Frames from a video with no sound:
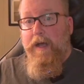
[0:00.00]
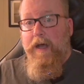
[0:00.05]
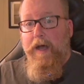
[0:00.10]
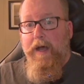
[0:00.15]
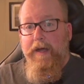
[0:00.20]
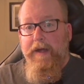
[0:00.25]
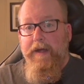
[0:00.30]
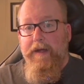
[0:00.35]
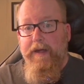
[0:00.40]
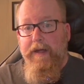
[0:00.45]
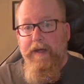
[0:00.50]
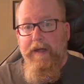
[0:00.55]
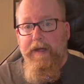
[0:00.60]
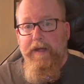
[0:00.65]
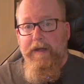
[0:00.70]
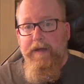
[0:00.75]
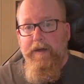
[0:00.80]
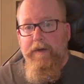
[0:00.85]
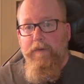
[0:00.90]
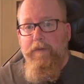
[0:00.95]
Hi,
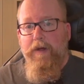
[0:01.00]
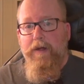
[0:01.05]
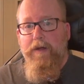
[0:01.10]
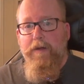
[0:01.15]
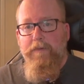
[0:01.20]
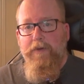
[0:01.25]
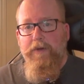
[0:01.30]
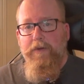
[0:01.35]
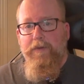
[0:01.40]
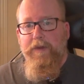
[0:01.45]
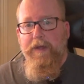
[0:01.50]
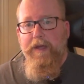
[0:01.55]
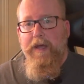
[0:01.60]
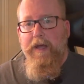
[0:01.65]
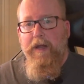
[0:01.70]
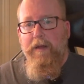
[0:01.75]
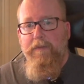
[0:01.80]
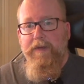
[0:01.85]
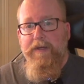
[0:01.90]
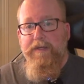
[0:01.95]
and welcome to the
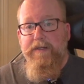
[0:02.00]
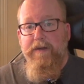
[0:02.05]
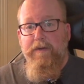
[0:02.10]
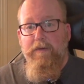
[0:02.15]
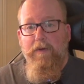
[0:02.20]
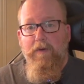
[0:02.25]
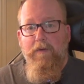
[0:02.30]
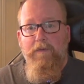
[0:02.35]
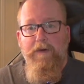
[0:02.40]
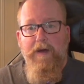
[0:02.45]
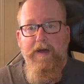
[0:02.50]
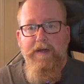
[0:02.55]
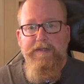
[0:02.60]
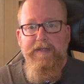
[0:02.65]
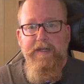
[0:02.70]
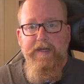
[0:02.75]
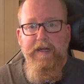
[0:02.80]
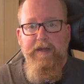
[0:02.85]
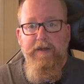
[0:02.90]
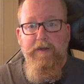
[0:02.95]
LB0
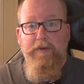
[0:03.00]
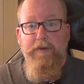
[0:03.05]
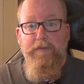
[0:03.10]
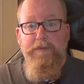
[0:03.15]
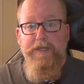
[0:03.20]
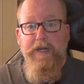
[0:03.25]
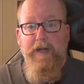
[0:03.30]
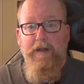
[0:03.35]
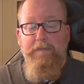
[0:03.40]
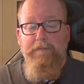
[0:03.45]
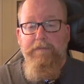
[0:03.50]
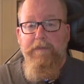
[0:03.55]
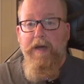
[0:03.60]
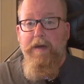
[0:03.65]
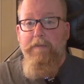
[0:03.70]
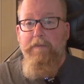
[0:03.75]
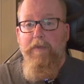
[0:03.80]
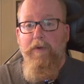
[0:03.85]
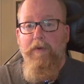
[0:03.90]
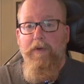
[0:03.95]
Fox India YouTube channel.
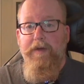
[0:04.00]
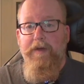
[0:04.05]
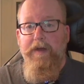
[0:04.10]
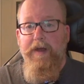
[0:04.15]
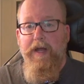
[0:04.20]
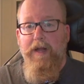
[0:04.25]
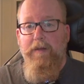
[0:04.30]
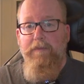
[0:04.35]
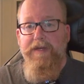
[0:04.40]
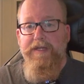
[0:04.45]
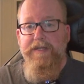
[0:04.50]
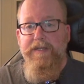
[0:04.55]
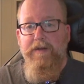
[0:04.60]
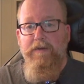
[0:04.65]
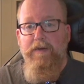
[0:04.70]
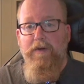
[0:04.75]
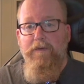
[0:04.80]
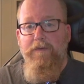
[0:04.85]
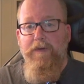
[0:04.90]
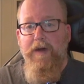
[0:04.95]
I'm Morton,
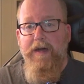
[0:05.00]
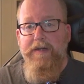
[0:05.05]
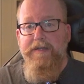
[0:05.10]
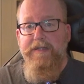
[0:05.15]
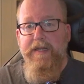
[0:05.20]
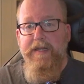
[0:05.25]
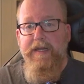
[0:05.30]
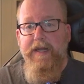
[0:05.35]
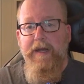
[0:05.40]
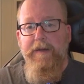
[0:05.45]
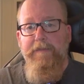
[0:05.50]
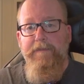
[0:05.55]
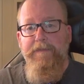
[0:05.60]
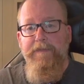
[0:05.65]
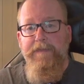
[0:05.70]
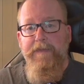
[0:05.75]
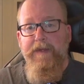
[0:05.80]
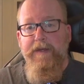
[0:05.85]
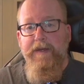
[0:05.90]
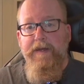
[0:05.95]
LB0 Fox India.
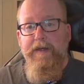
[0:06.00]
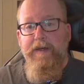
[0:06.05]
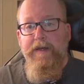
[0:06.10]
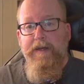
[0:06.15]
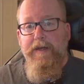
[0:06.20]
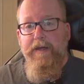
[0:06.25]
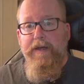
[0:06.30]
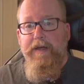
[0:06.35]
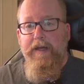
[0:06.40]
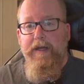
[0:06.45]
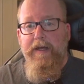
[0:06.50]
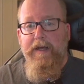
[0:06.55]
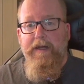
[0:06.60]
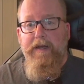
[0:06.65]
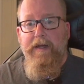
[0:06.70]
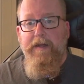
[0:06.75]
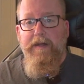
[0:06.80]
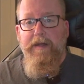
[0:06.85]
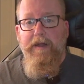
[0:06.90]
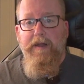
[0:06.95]
And
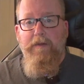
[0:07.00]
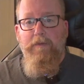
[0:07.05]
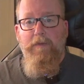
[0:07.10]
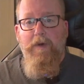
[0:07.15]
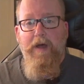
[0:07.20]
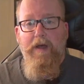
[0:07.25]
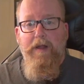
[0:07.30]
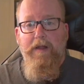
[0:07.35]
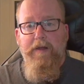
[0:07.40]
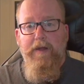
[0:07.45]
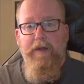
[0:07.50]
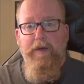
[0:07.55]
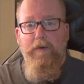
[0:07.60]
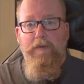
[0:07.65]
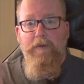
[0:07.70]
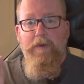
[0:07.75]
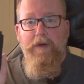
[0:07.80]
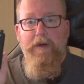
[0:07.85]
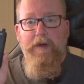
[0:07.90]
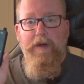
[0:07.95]
a little while
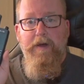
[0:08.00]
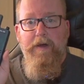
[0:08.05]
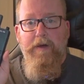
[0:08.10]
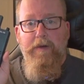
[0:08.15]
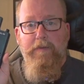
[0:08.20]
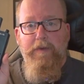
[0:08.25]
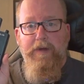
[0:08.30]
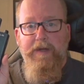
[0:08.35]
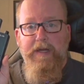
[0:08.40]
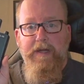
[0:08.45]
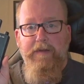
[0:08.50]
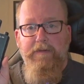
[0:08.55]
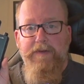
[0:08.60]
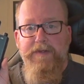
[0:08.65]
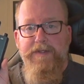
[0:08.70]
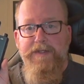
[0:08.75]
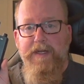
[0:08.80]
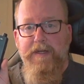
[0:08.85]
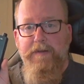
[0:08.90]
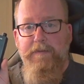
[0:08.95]
ago,
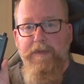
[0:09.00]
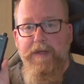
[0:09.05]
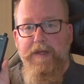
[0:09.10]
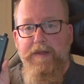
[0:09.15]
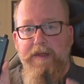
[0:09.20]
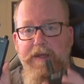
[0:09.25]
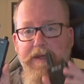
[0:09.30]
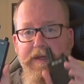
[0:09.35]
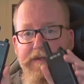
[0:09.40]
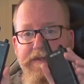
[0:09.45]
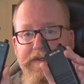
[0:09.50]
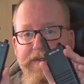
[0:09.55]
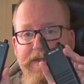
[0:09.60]
Retevis sent me these